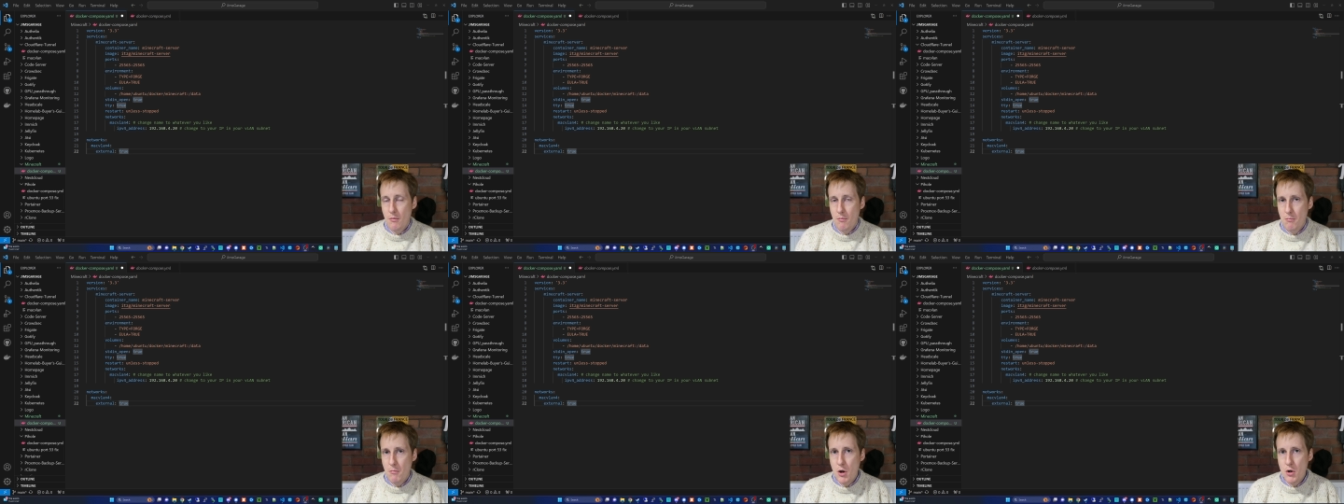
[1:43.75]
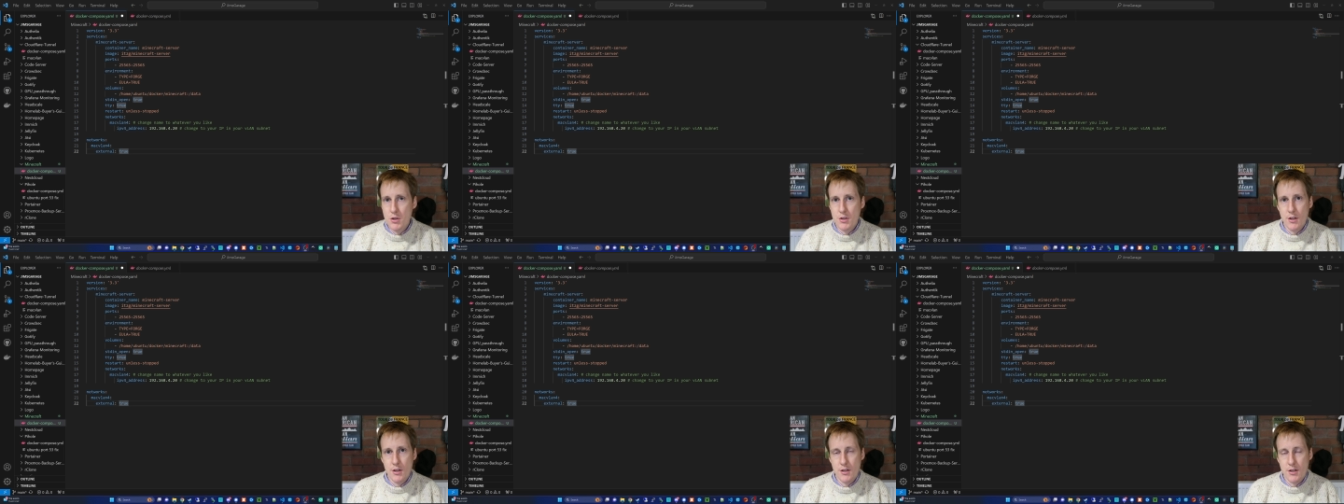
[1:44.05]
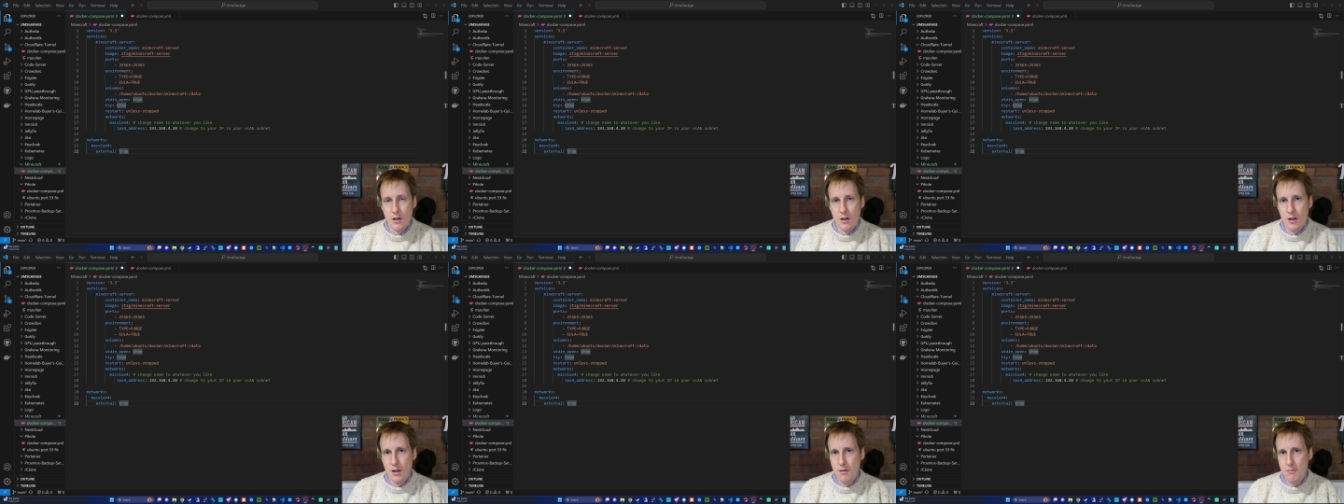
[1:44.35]
Most of the
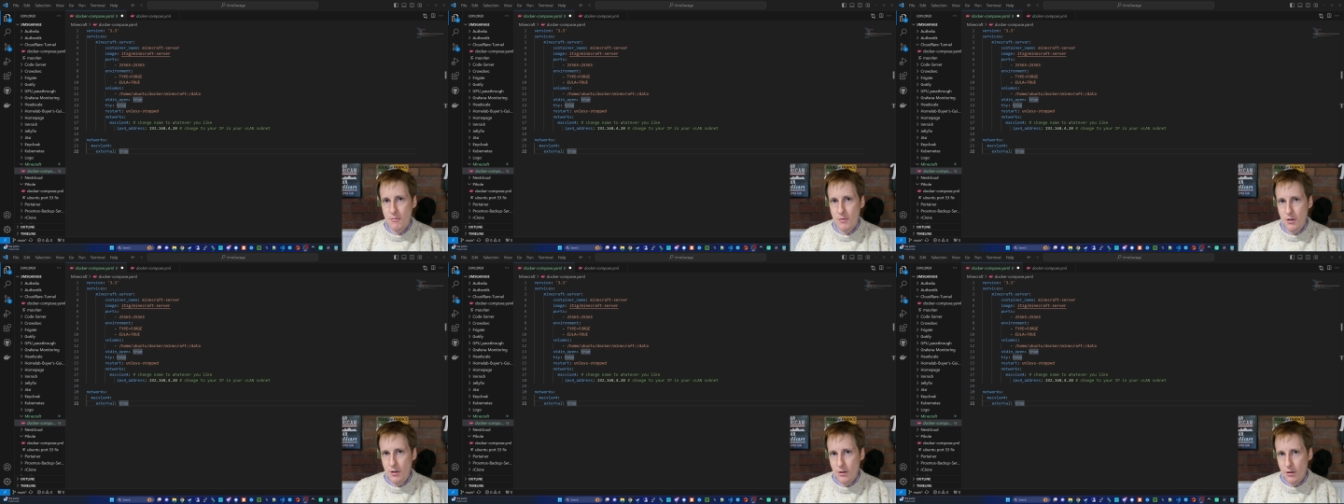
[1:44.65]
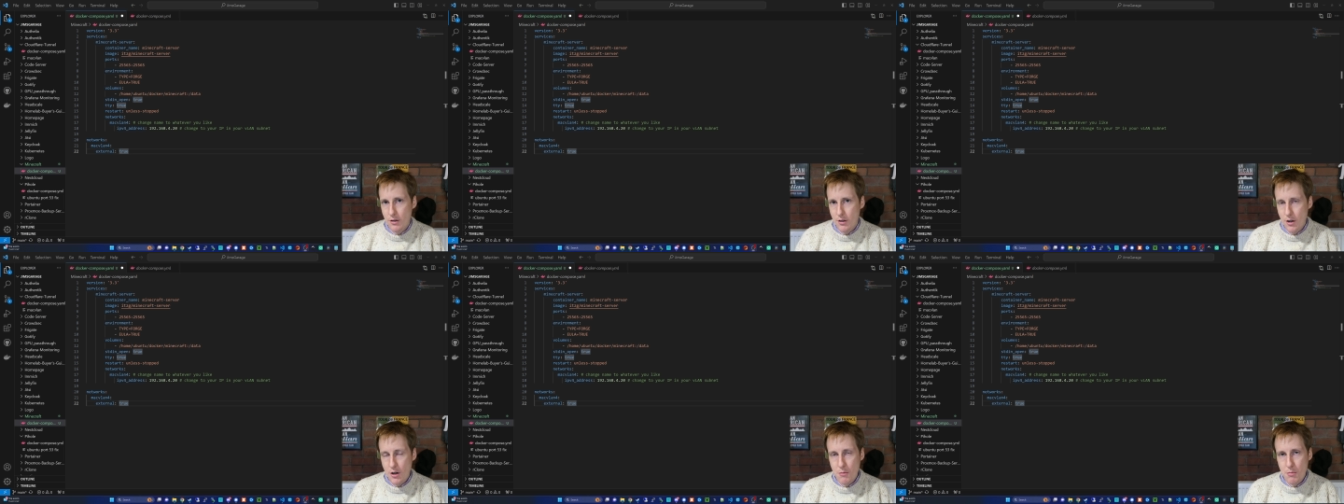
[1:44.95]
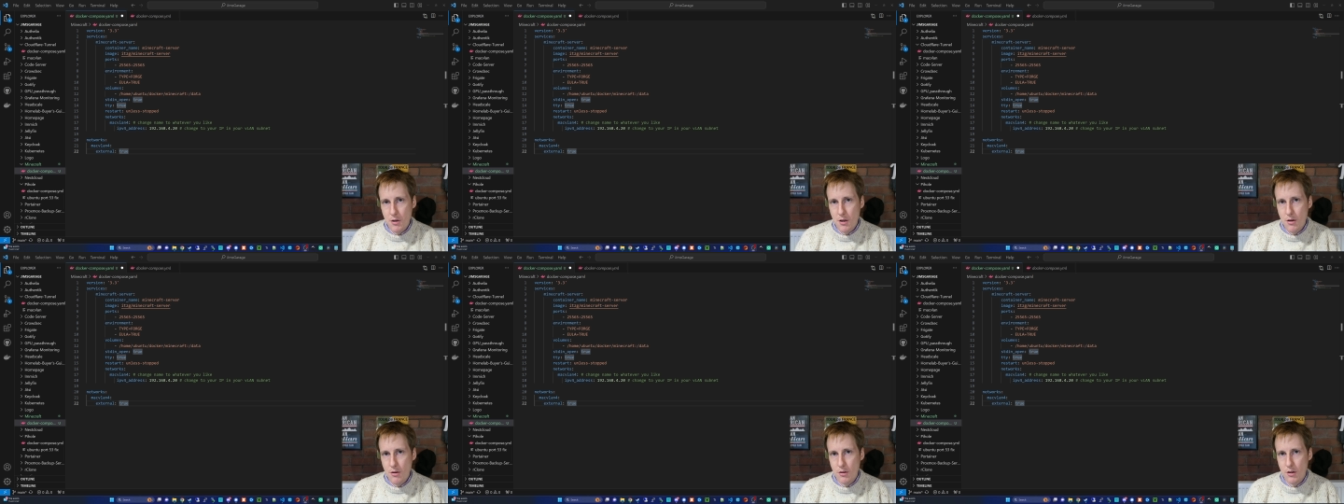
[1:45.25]
time you're going to
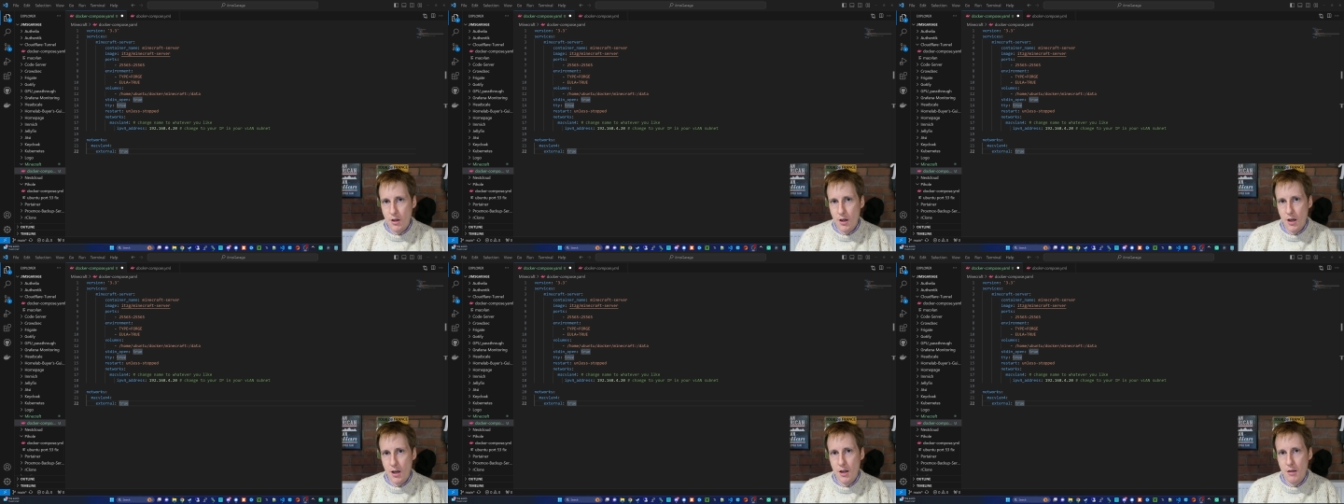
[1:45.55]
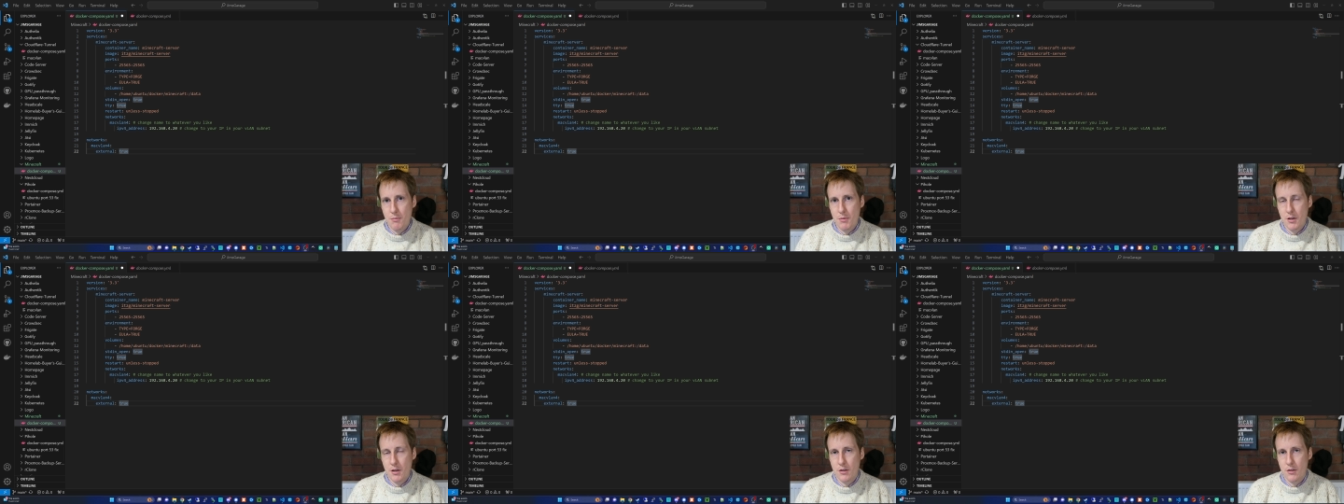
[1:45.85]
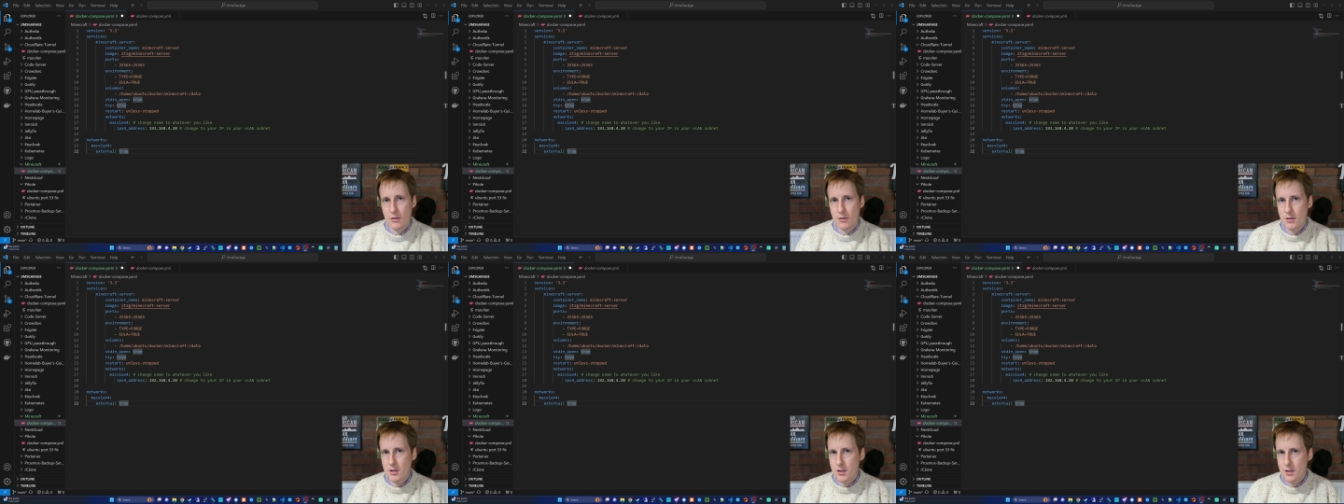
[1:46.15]
be okay
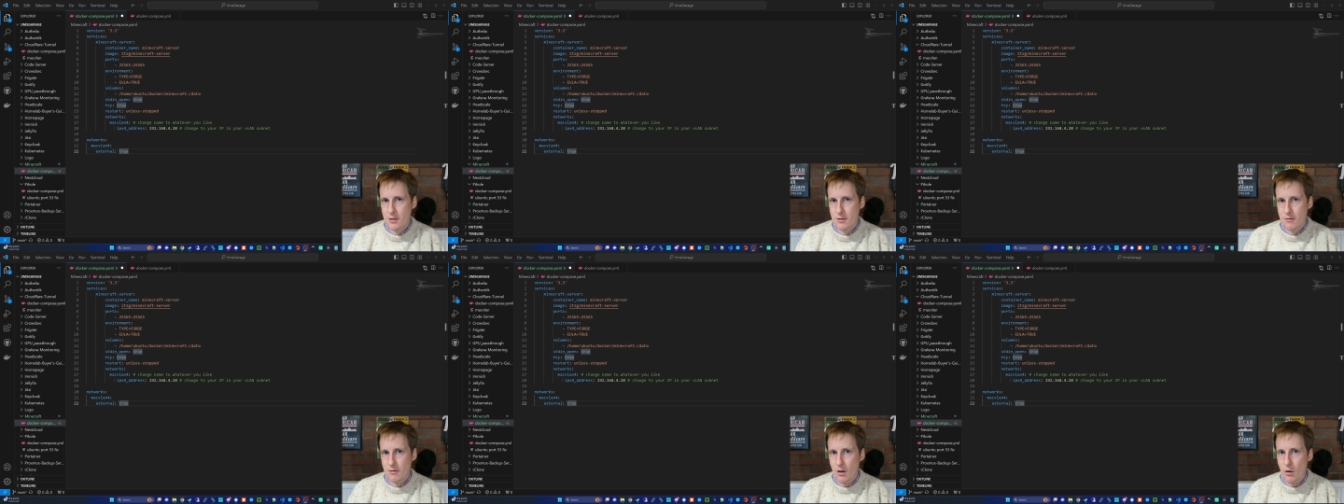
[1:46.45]
because